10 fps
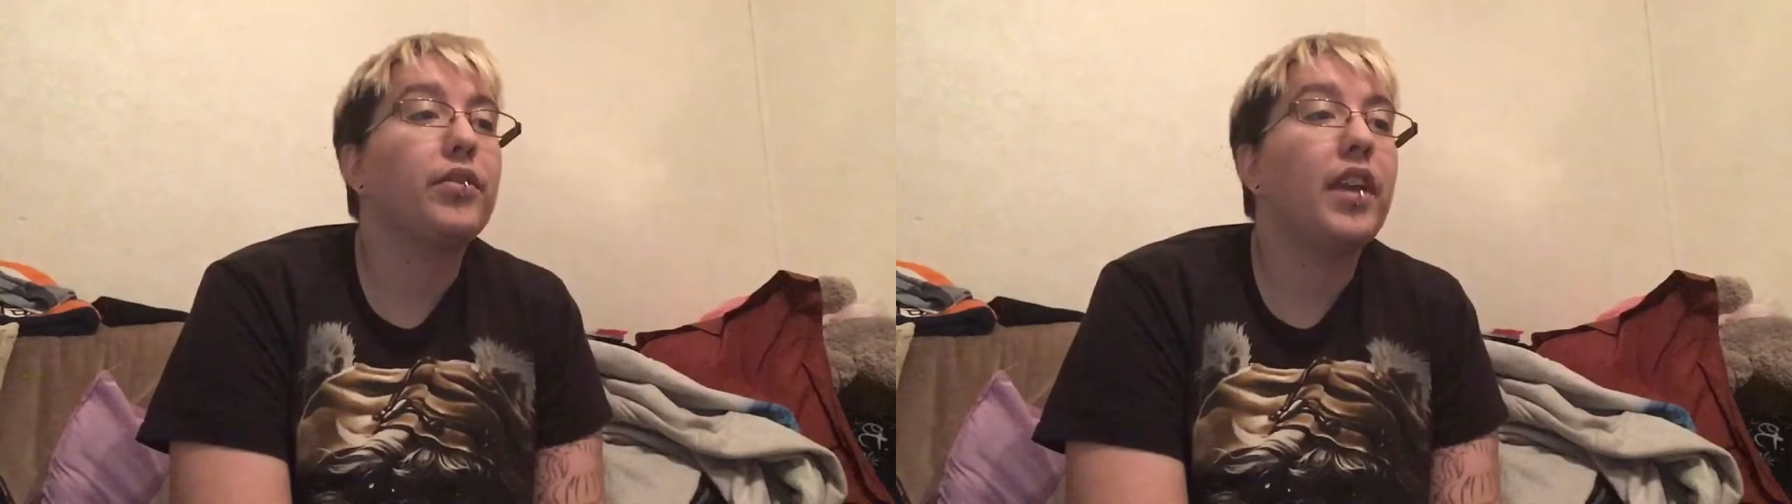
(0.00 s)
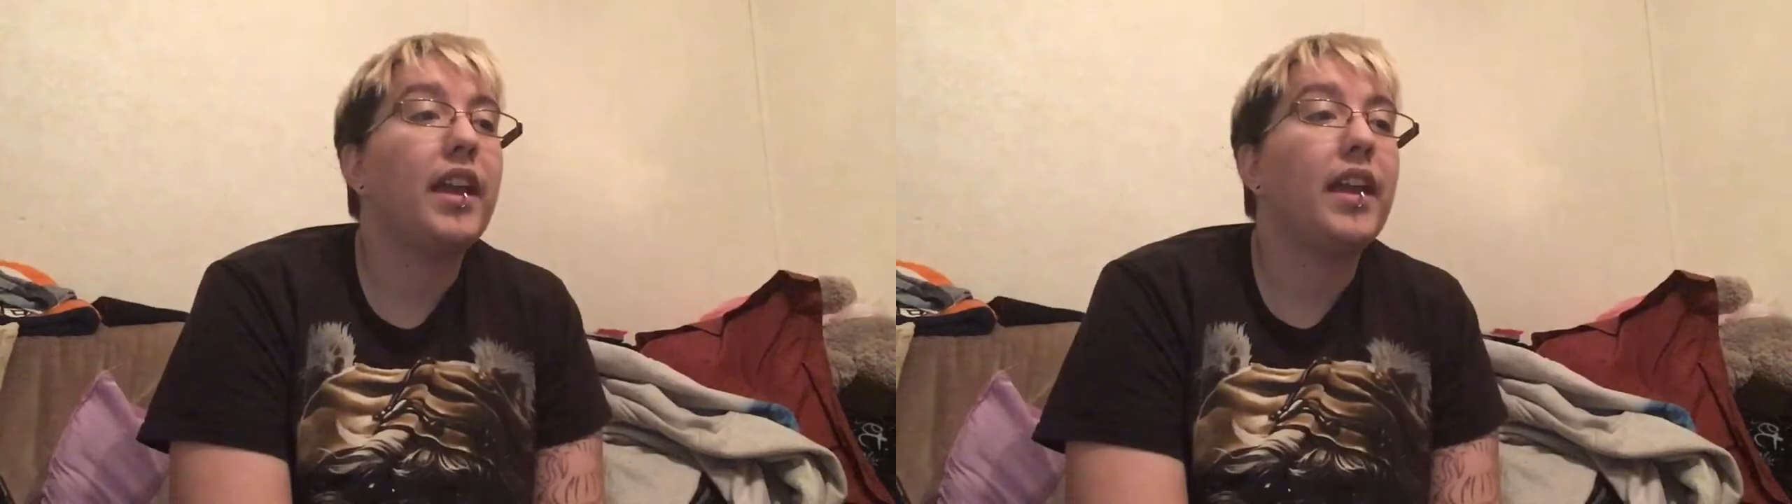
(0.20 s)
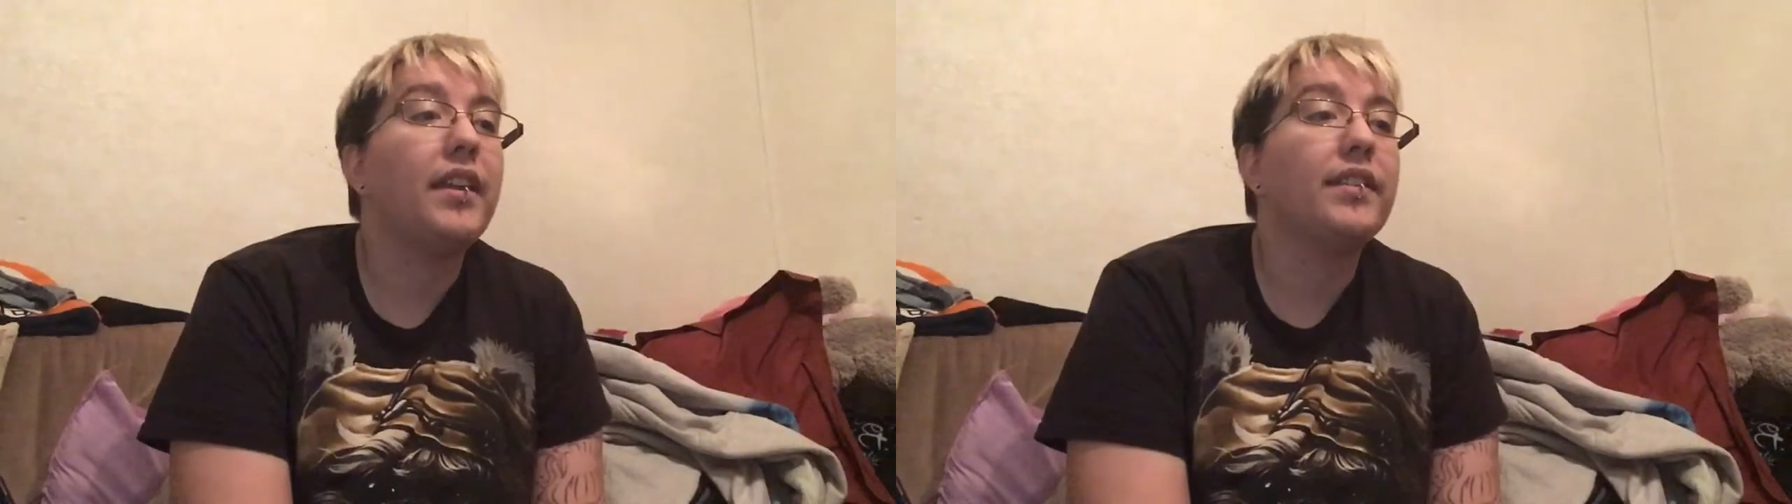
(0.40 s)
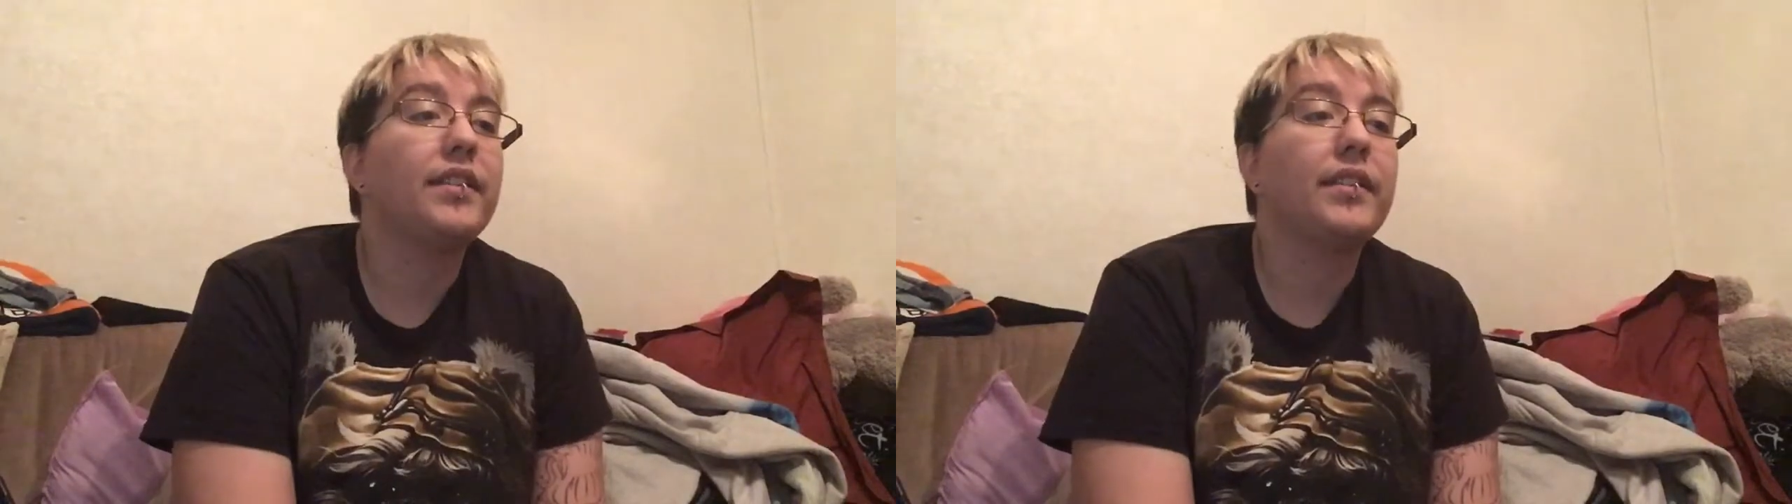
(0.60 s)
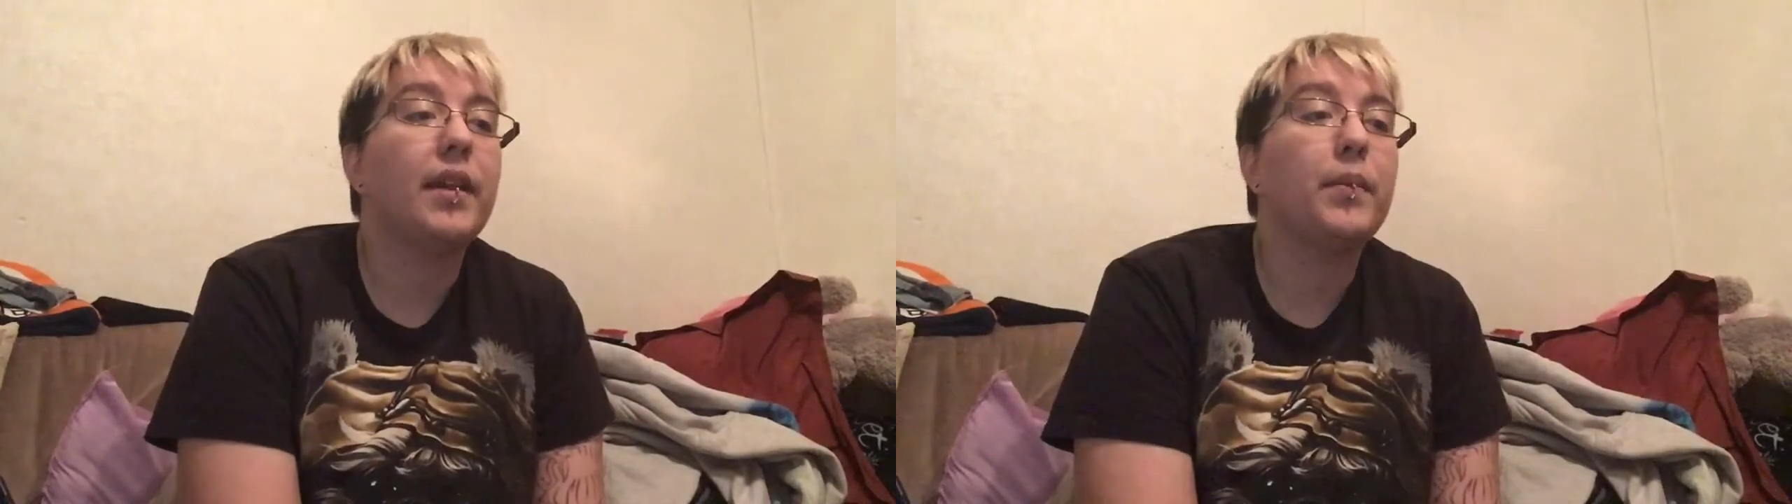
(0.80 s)

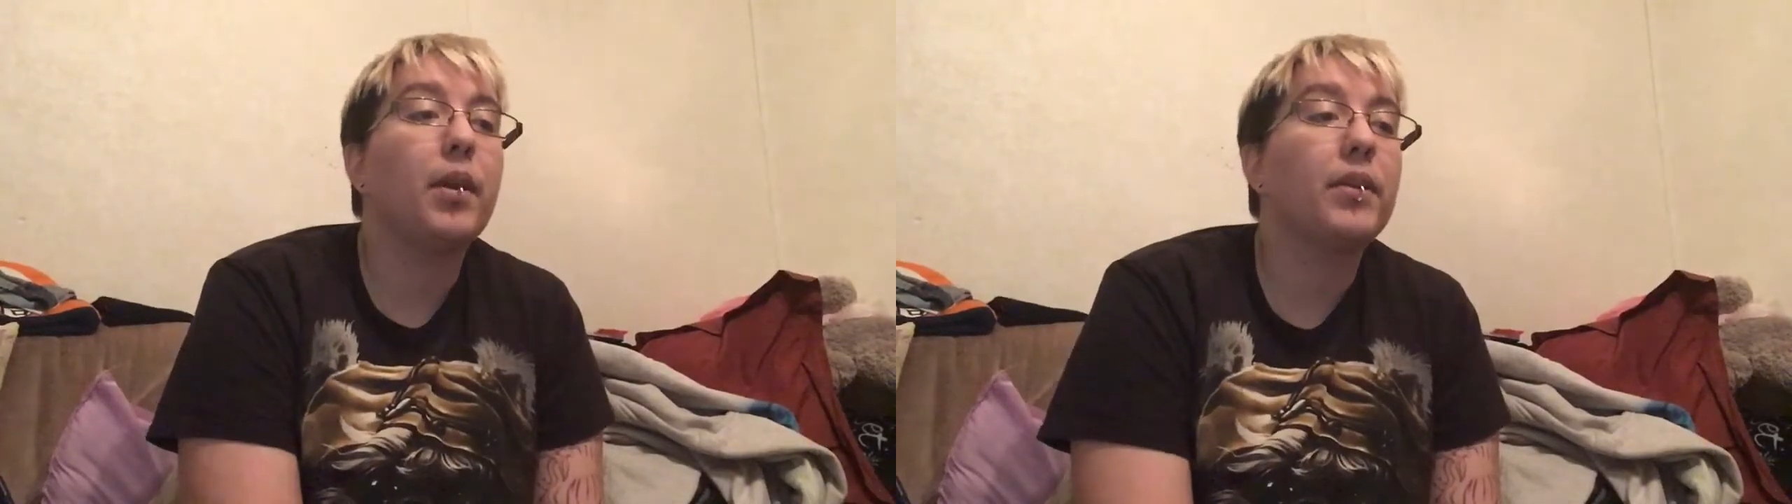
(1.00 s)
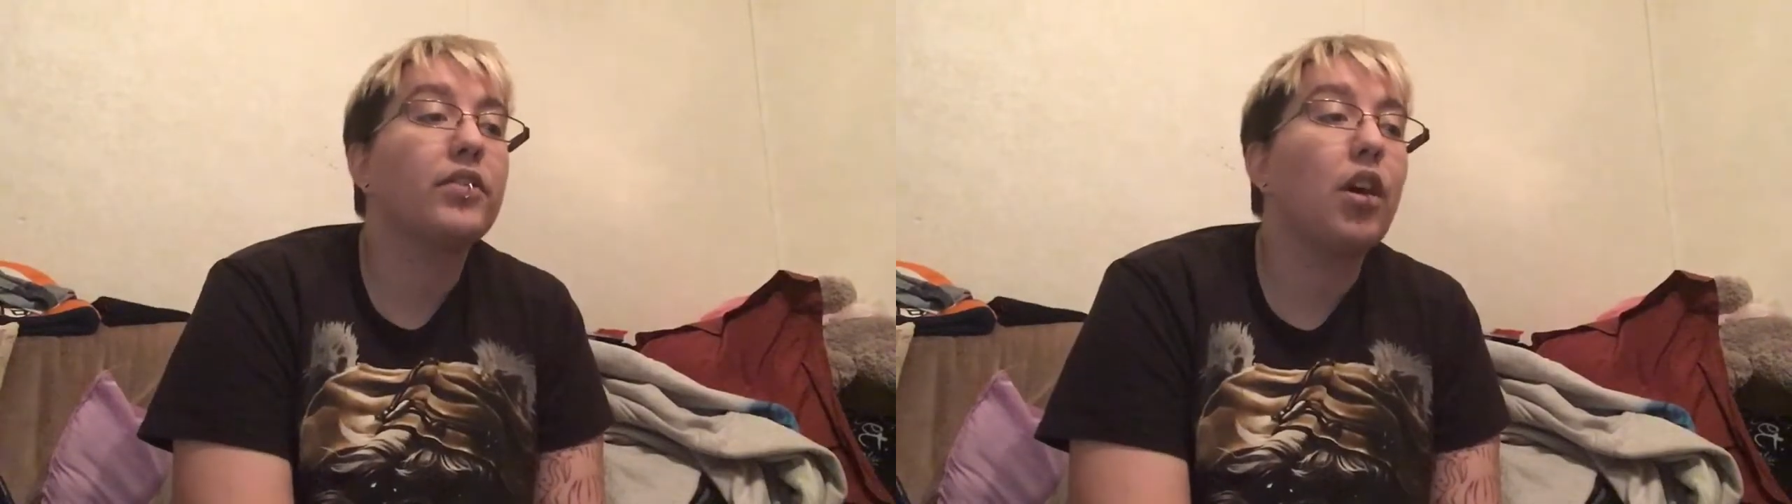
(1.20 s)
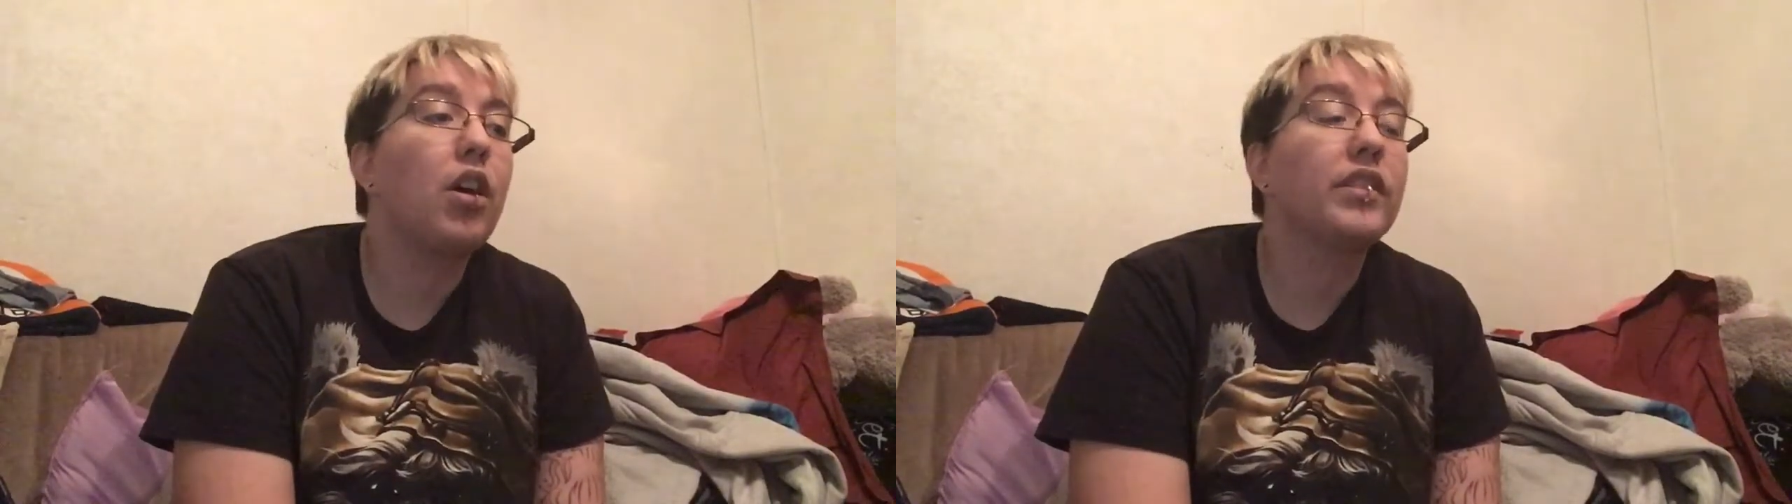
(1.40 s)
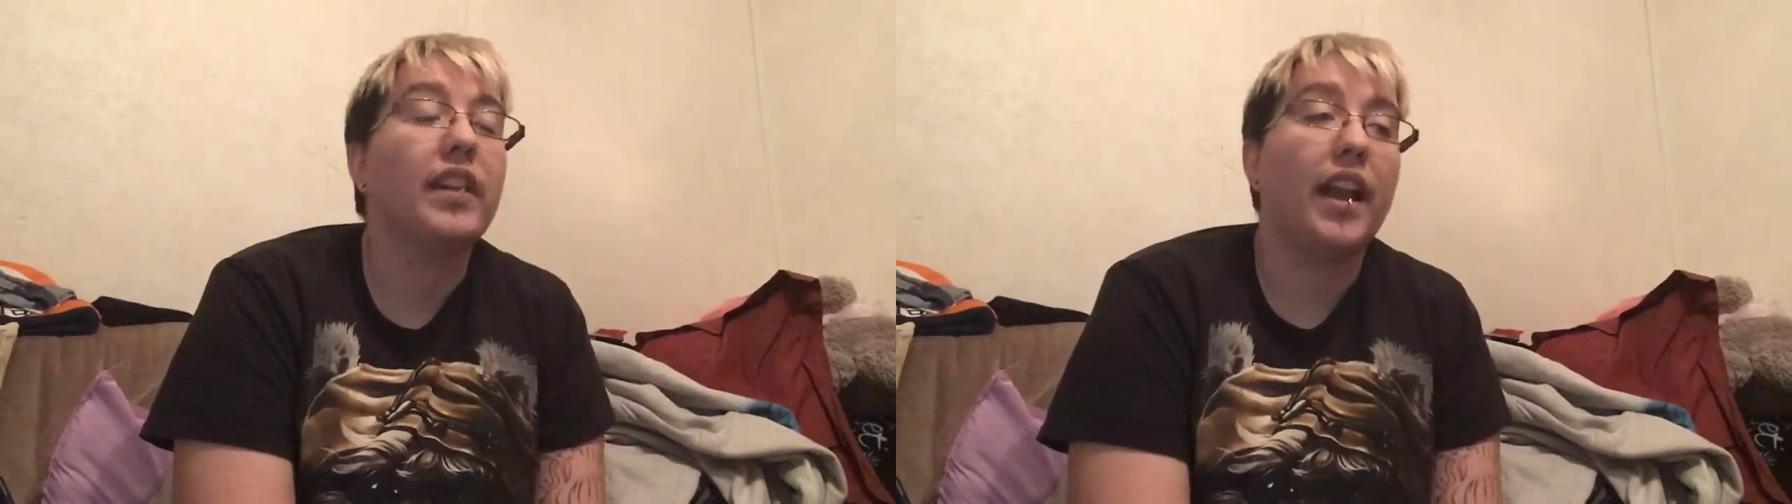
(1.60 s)
things that we always talked.